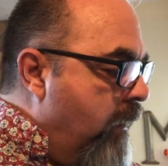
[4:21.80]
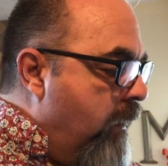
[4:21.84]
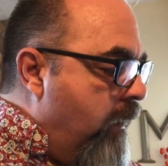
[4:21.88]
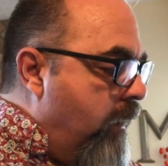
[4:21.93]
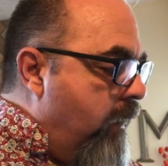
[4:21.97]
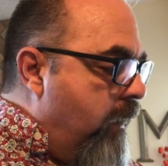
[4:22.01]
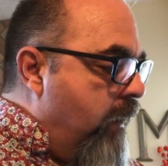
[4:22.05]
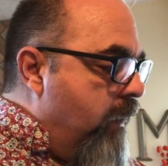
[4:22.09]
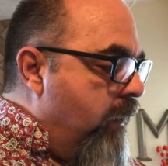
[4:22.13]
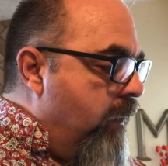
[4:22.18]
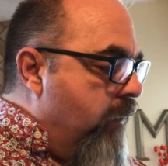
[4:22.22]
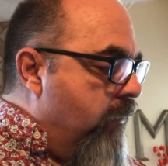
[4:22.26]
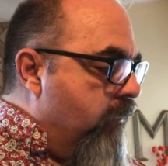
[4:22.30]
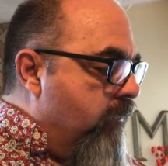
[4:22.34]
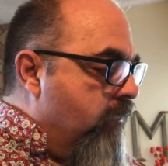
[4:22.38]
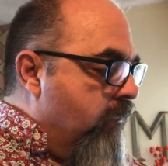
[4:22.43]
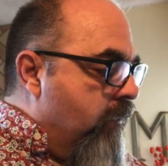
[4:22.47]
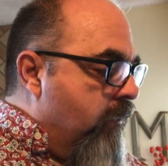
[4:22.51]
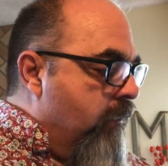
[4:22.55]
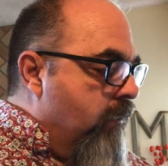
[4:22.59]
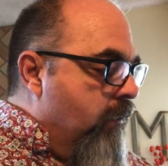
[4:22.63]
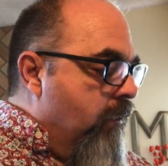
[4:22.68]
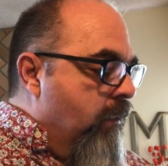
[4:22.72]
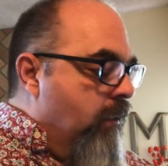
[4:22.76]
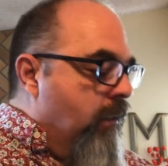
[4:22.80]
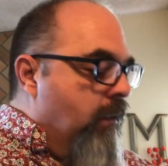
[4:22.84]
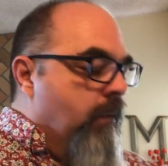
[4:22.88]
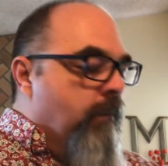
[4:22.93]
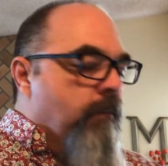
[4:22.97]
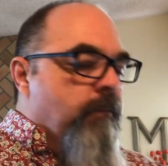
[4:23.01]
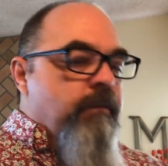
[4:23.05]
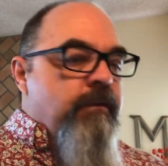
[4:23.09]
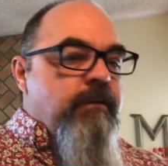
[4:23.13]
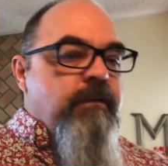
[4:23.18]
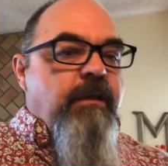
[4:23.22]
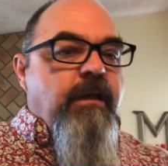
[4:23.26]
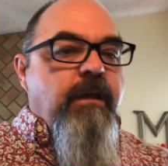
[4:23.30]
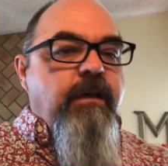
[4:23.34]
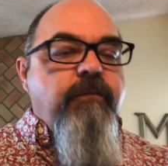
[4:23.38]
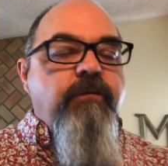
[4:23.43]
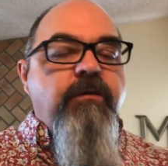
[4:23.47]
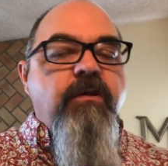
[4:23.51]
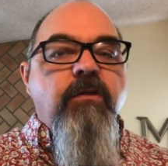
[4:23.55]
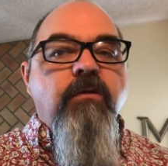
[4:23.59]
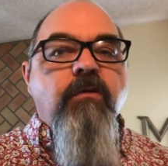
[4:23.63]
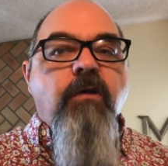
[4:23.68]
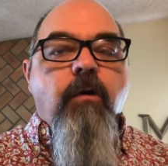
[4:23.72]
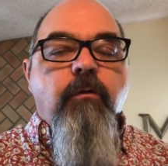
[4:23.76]
is give
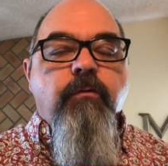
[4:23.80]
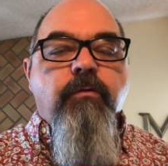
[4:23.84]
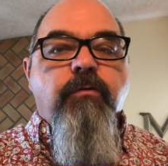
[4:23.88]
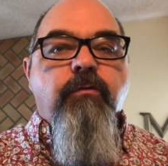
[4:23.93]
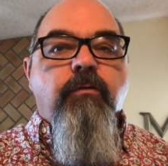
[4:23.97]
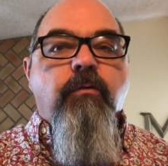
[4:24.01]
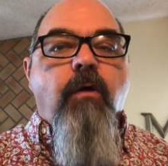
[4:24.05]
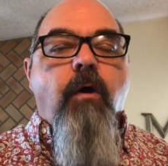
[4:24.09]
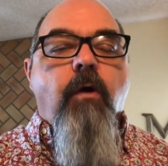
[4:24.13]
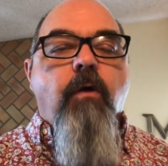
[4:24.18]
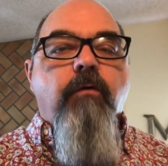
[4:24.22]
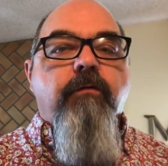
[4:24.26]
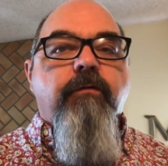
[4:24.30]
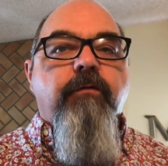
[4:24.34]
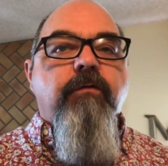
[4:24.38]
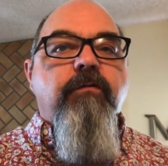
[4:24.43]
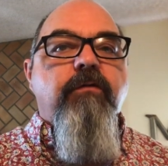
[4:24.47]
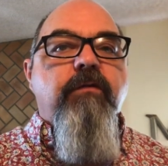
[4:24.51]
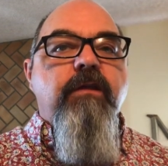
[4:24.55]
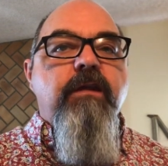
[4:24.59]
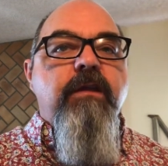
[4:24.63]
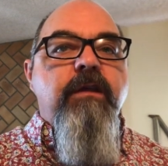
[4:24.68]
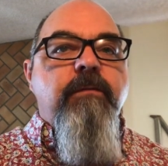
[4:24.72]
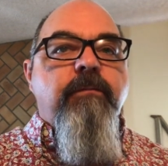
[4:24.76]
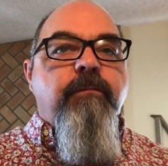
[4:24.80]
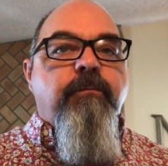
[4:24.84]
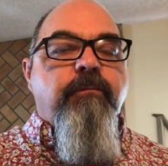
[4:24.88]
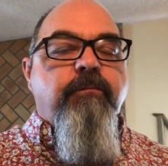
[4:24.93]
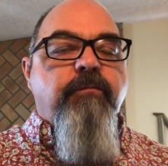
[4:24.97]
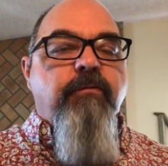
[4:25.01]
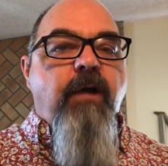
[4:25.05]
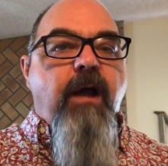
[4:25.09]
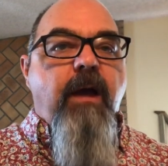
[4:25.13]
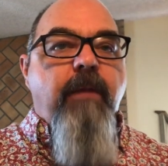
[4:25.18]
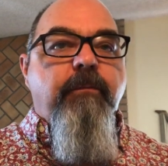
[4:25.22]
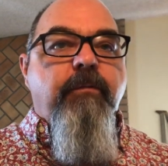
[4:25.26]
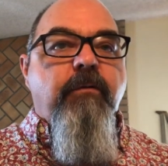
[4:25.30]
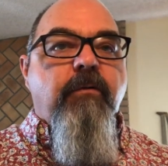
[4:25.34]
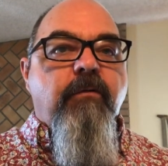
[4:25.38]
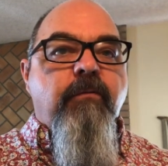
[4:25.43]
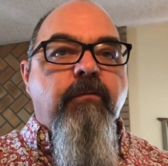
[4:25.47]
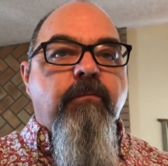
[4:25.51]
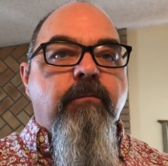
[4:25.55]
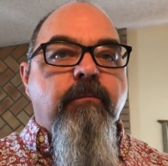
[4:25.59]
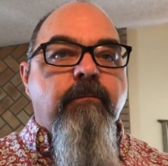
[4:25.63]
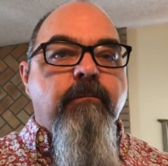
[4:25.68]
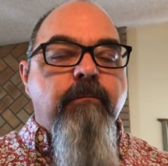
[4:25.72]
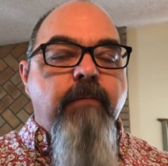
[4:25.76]
you, go through over the
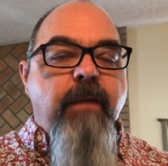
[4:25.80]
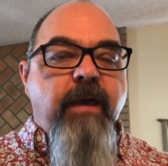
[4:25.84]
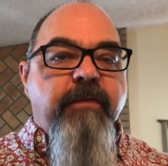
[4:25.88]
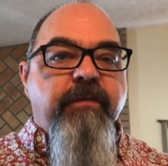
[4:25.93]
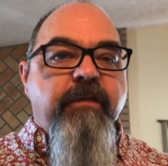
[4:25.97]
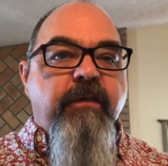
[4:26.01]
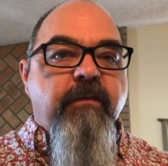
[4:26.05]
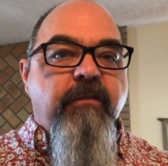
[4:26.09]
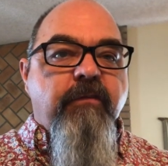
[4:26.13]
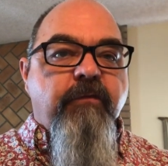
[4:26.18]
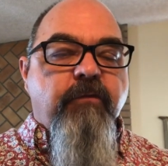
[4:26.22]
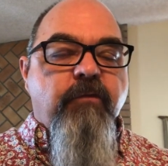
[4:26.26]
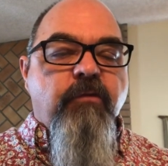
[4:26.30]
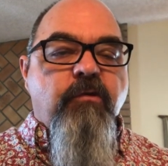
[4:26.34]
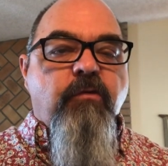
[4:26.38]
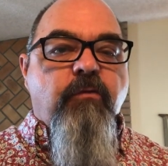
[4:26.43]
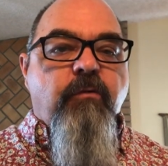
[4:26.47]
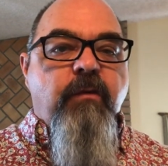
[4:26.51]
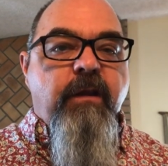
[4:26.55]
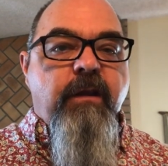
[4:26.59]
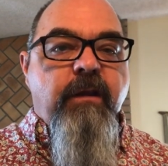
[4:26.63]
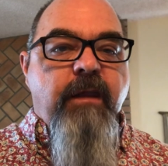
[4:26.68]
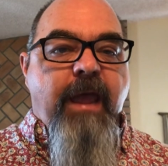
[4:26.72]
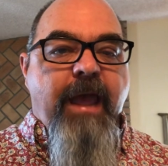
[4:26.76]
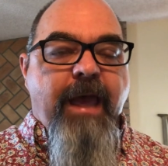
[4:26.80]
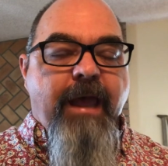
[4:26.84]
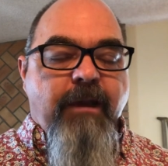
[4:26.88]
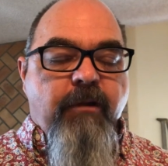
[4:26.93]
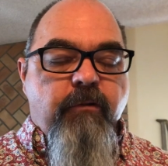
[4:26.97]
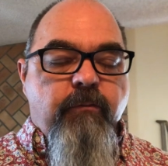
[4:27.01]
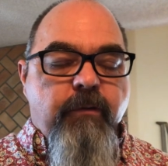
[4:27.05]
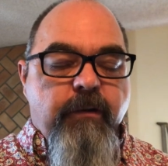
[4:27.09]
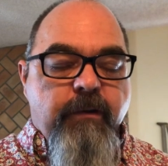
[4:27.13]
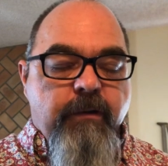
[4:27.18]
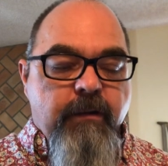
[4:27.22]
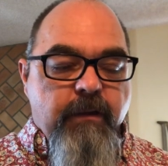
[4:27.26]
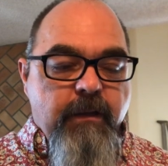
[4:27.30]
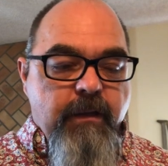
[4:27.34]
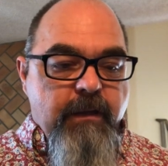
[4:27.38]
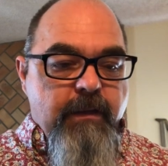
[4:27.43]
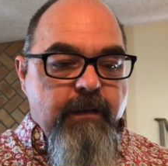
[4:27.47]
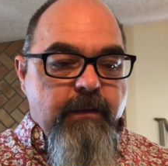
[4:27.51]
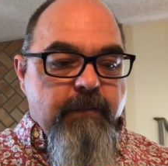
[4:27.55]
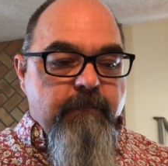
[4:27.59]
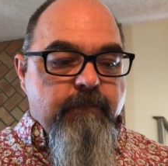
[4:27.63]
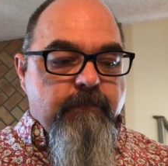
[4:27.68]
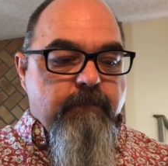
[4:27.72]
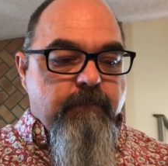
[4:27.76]
proper methods for doing adequate
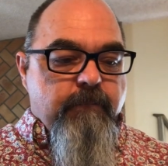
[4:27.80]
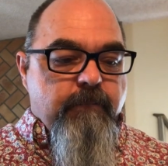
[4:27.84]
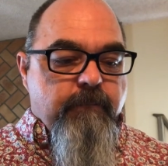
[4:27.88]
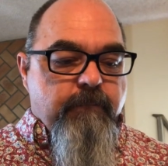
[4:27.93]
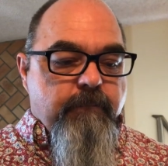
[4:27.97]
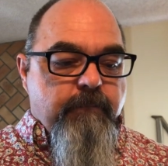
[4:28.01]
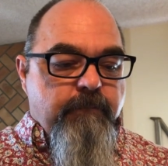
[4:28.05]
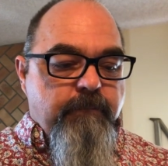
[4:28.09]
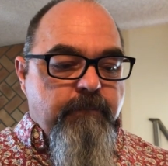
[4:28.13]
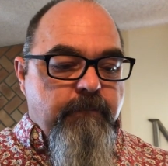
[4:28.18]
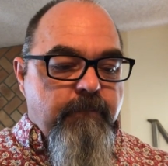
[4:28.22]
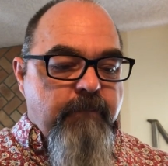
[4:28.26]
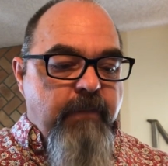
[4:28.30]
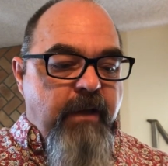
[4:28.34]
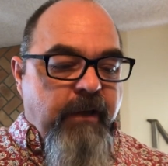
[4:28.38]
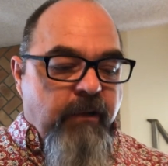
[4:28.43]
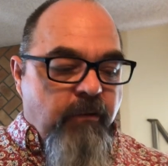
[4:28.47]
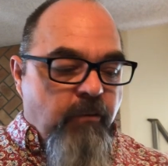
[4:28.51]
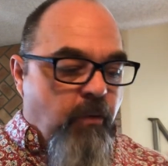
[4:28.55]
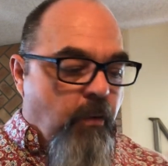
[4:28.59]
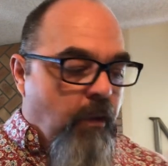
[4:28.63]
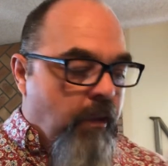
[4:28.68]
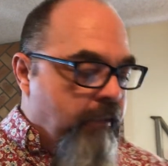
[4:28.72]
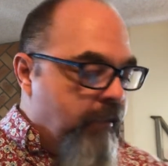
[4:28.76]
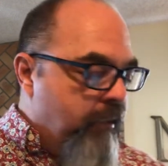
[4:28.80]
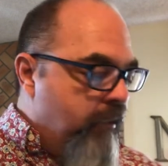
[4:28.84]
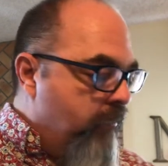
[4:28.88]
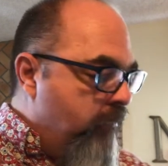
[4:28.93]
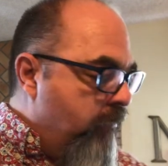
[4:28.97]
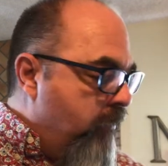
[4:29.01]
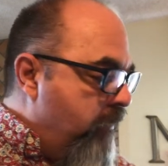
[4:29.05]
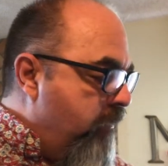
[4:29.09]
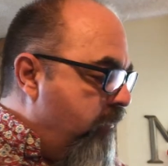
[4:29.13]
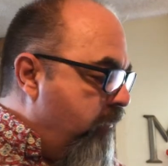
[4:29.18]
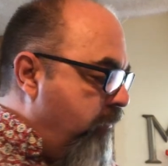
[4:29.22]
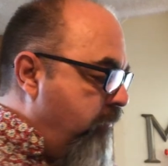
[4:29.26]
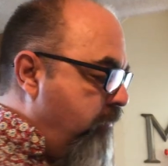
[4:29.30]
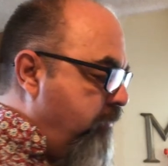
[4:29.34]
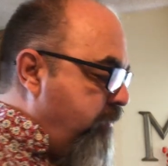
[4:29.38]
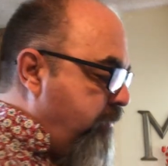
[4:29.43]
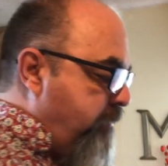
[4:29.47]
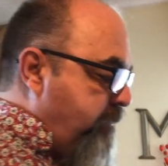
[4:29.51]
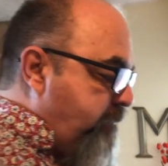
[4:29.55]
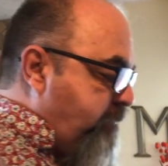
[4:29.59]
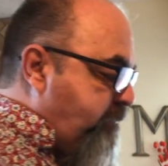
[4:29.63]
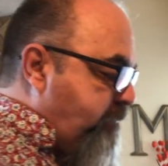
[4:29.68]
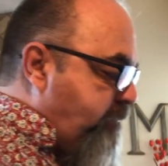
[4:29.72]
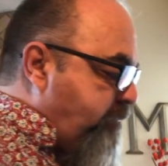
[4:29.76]
and quality research.